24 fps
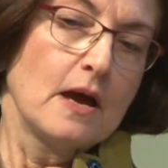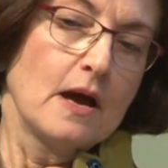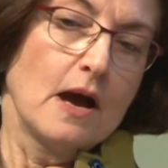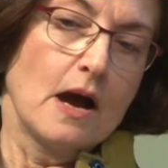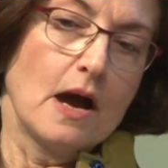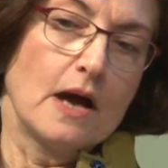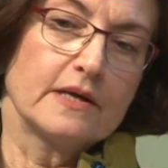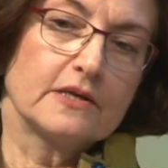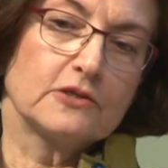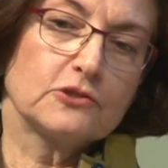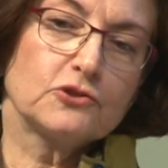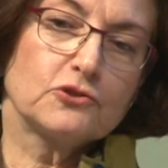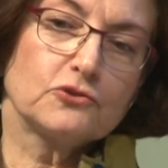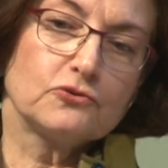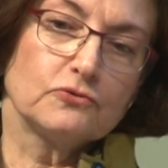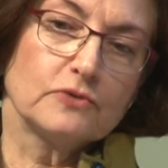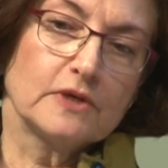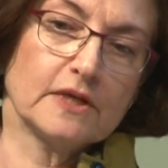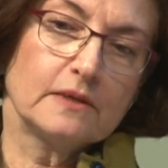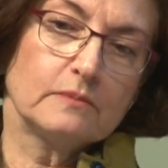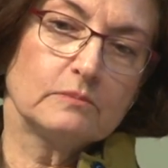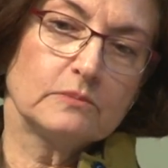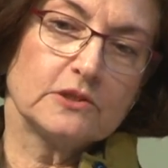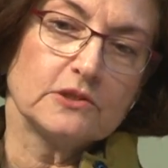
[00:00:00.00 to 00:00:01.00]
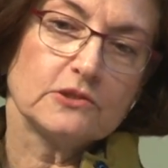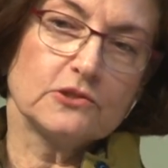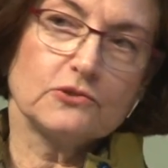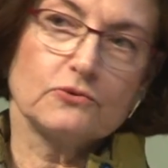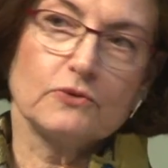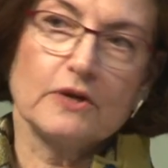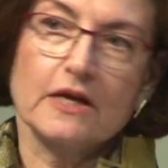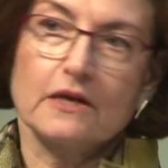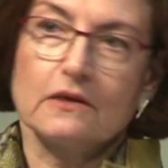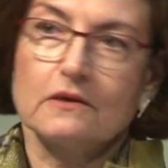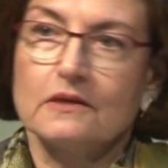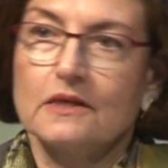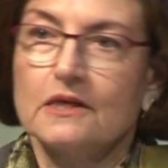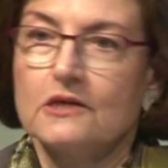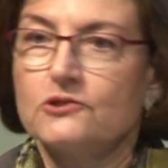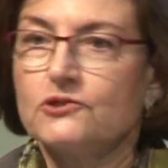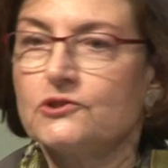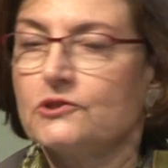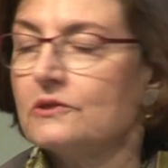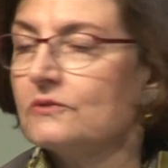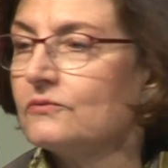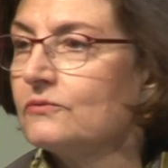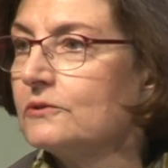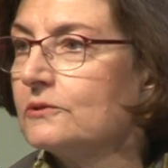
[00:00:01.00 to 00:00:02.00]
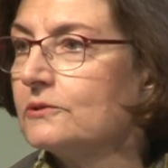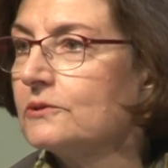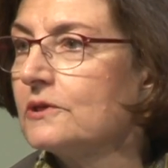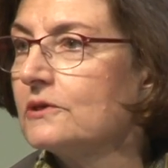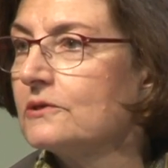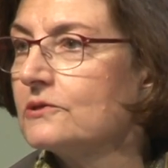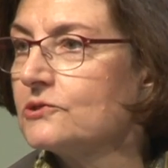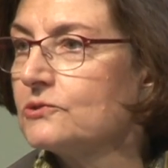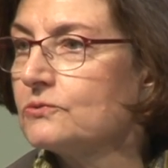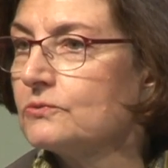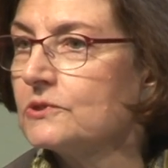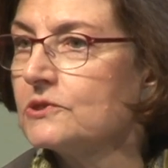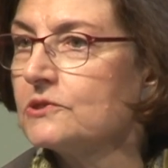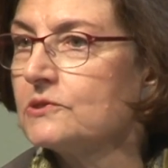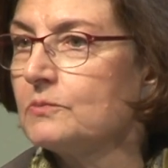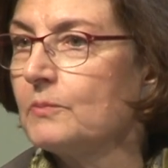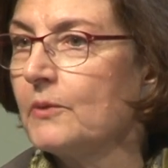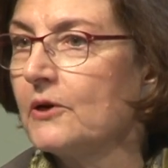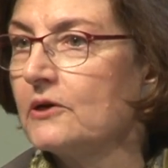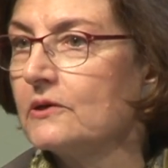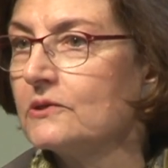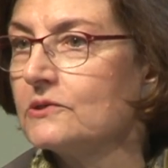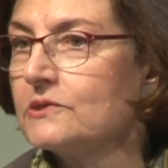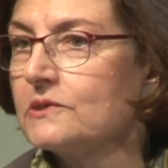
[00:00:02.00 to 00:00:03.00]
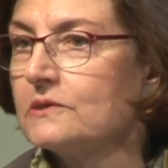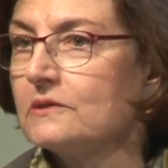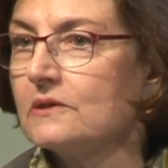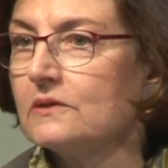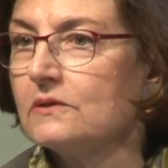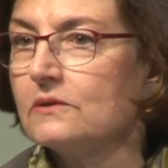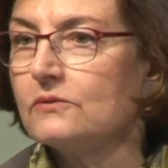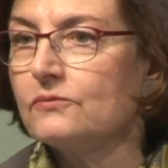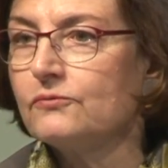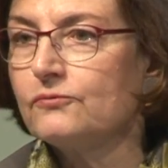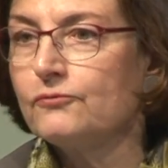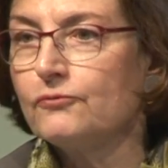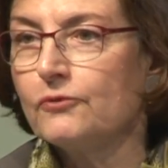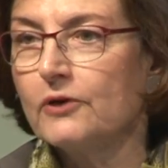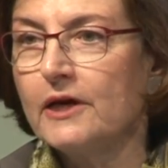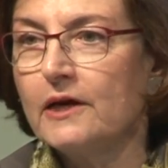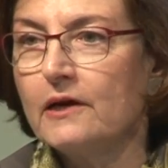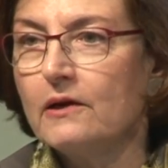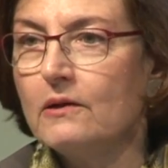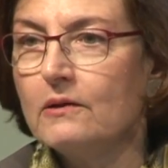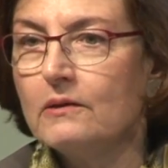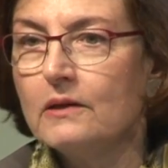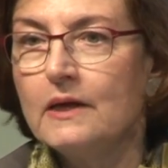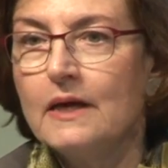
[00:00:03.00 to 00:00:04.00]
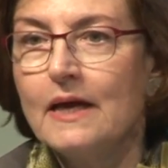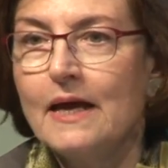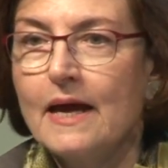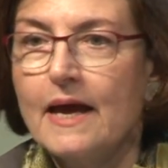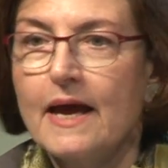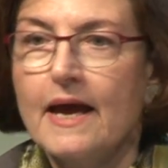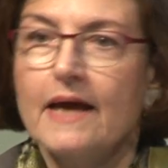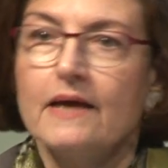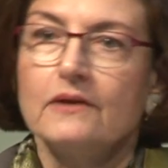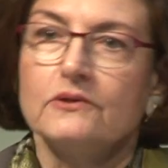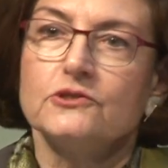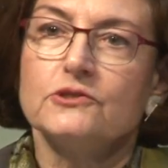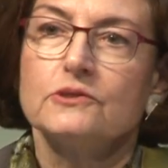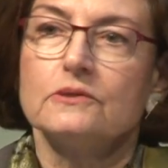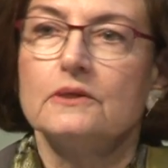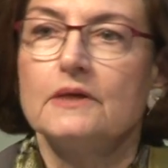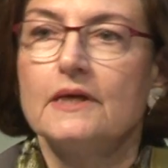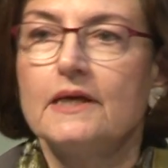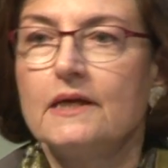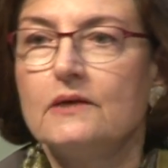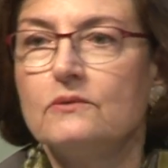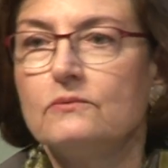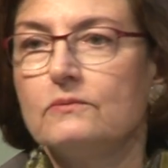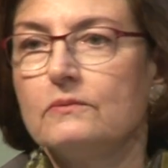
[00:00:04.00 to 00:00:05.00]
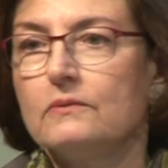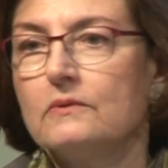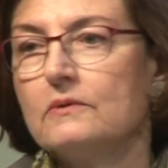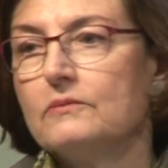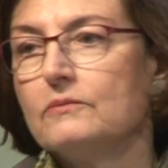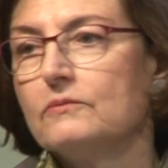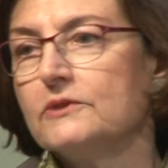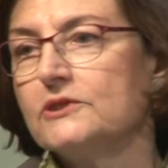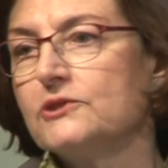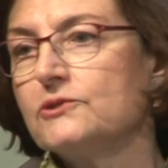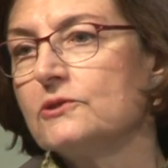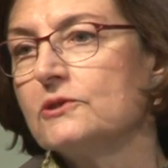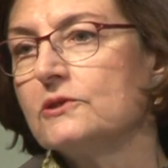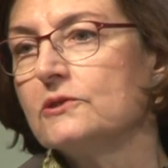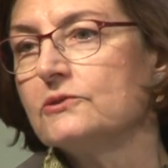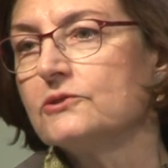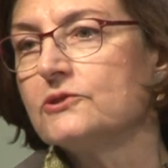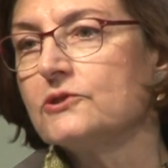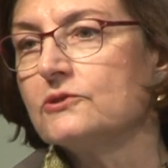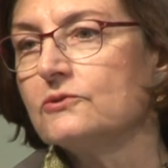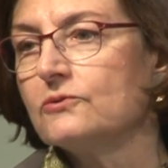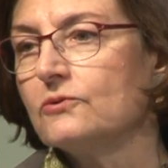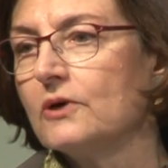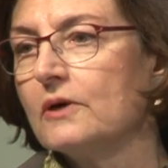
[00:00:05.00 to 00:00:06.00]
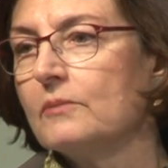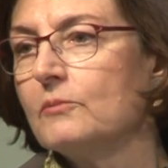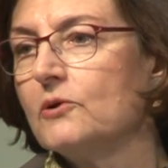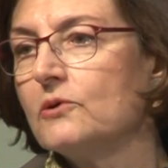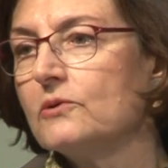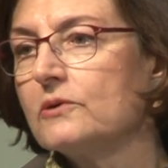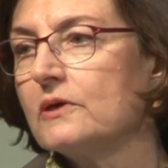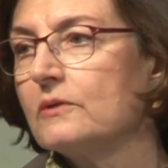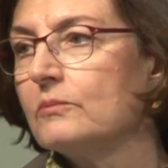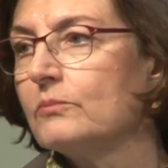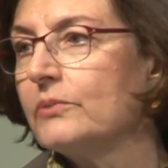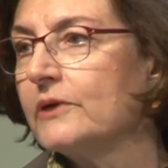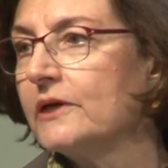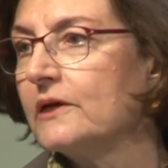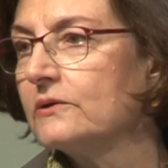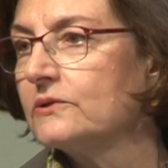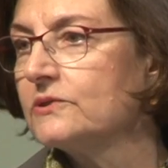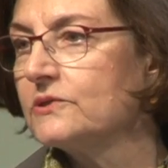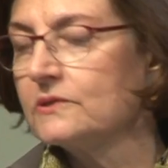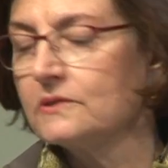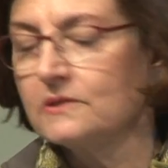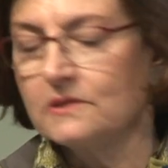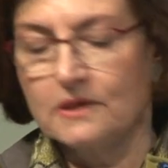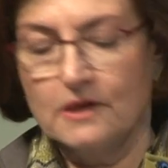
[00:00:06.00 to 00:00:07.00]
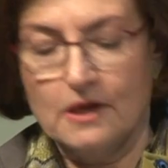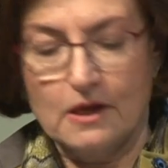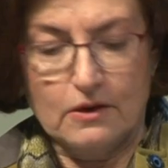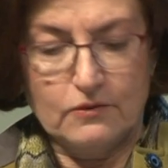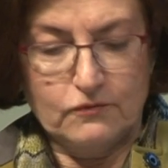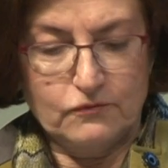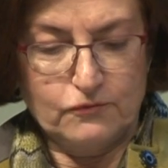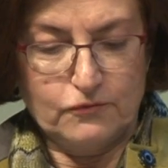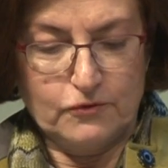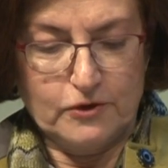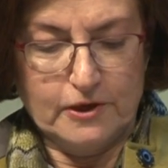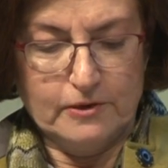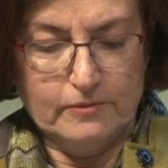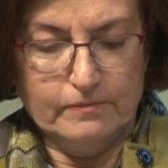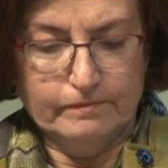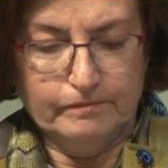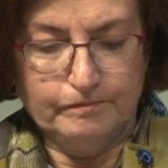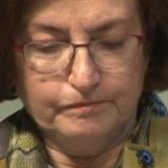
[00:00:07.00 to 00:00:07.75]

extreme dysregulation of glucose response in the frail and delayed return to normal compared to the non frail.